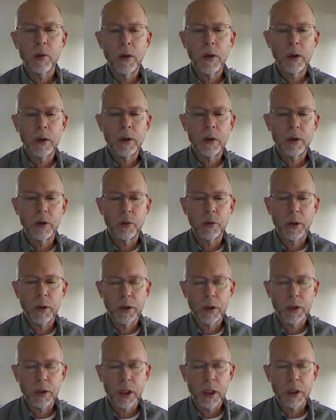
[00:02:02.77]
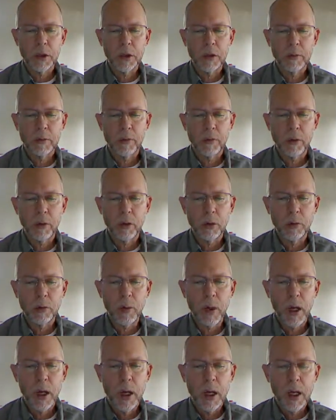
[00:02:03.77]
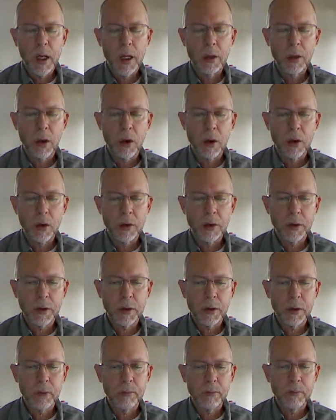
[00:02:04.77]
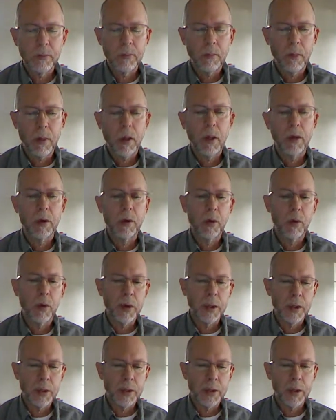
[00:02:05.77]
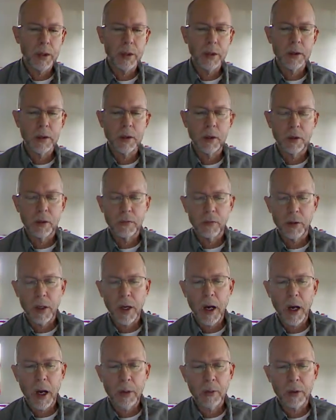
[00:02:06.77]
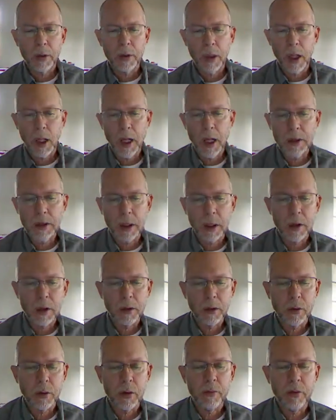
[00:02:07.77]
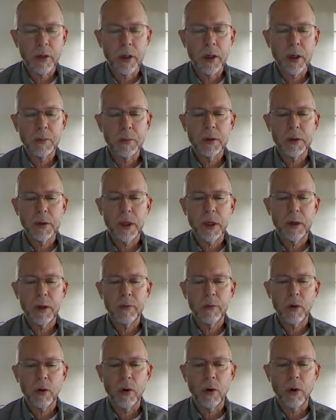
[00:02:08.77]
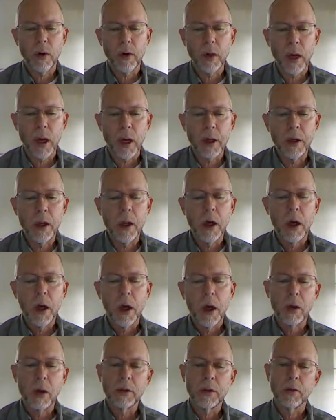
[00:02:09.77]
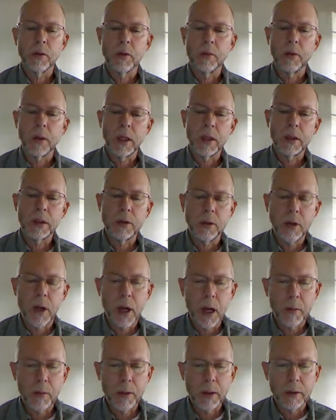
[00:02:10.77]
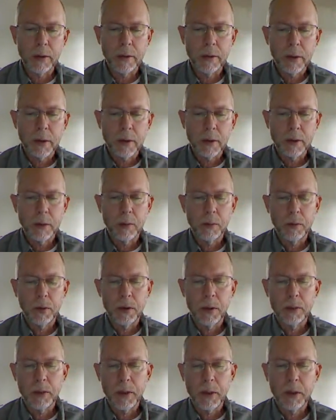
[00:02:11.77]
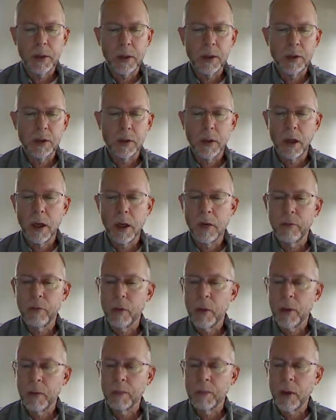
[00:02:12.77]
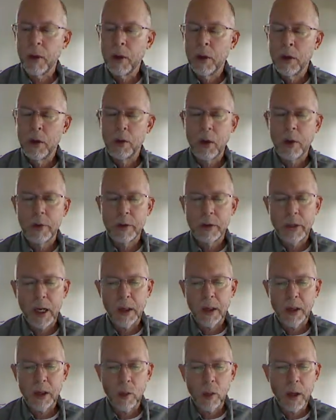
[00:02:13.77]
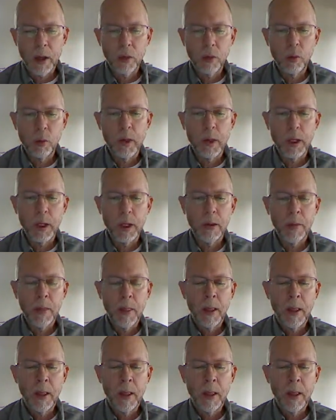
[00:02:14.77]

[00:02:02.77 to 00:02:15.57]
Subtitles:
week to do a discussion forum and also a quiz. This goes for the hybrid class also. Everything I'm saying for online also applies to hybrid. So please pay attention, everyone. You have exactly 1 week